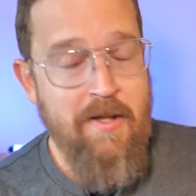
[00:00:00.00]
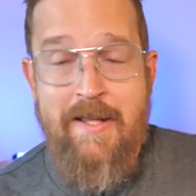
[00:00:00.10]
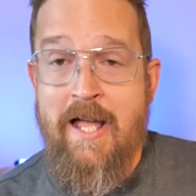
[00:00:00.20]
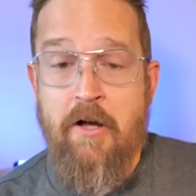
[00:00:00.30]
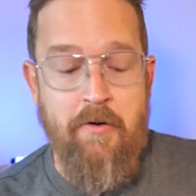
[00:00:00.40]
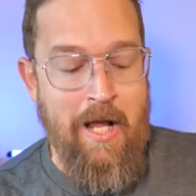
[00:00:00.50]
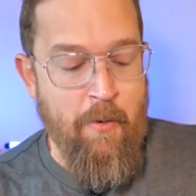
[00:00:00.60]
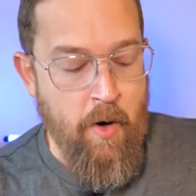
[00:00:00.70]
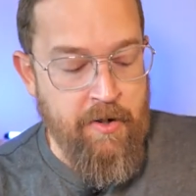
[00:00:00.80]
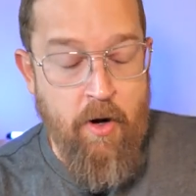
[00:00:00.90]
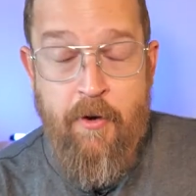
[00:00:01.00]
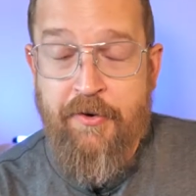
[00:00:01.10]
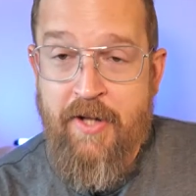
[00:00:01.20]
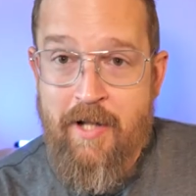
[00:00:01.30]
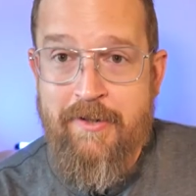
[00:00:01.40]
Now, I want an all
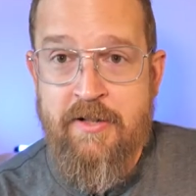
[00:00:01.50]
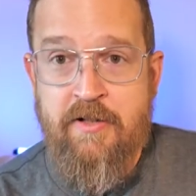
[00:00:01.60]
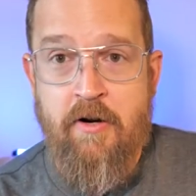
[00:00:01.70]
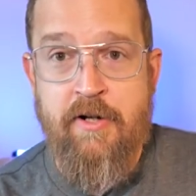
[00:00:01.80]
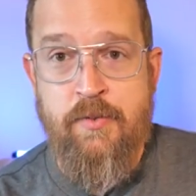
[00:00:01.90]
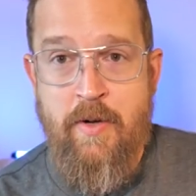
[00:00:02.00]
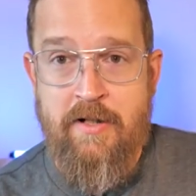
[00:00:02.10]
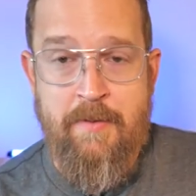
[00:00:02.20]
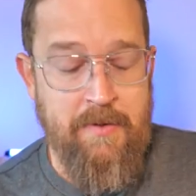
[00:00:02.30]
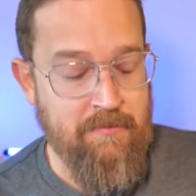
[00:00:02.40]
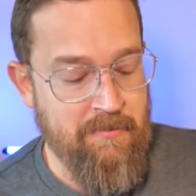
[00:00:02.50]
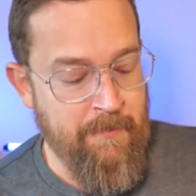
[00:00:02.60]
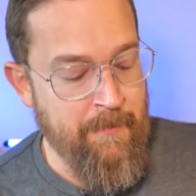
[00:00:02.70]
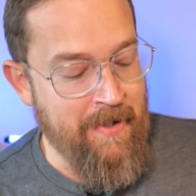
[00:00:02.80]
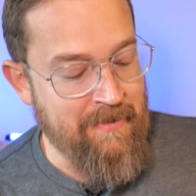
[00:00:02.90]
solid guitar as well. Let me, let
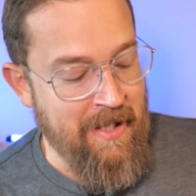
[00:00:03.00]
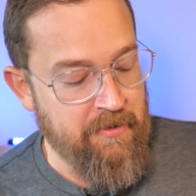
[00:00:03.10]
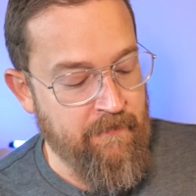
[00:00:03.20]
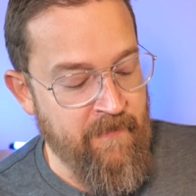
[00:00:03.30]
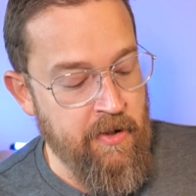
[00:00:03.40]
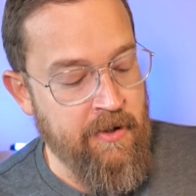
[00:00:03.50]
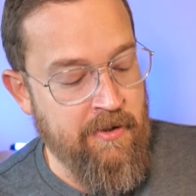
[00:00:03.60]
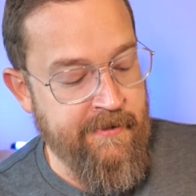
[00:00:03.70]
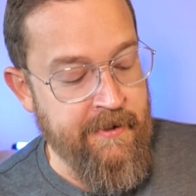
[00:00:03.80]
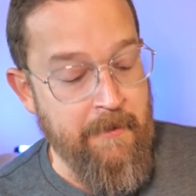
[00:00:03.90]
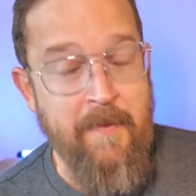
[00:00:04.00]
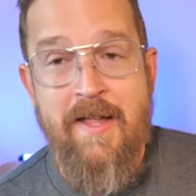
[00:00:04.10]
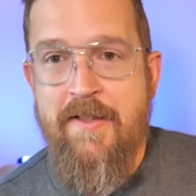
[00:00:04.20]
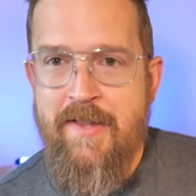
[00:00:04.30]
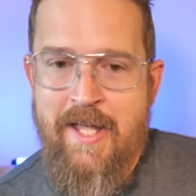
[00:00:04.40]
me make that very clear.
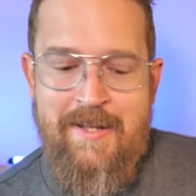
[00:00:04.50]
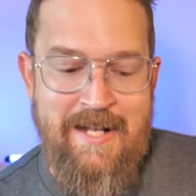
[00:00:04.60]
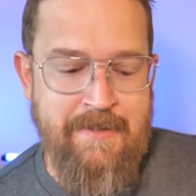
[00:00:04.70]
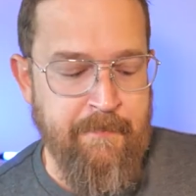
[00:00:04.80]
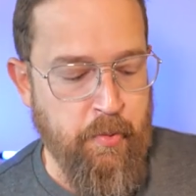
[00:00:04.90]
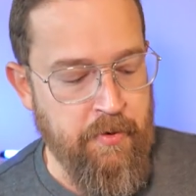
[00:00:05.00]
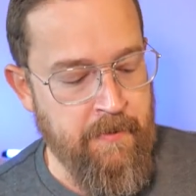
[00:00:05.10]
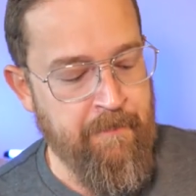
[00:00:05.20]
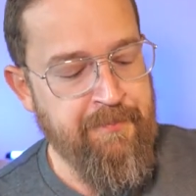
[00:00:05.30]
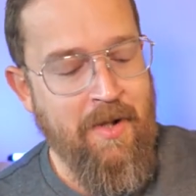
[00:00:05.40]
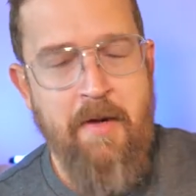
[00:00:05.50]
And that's important.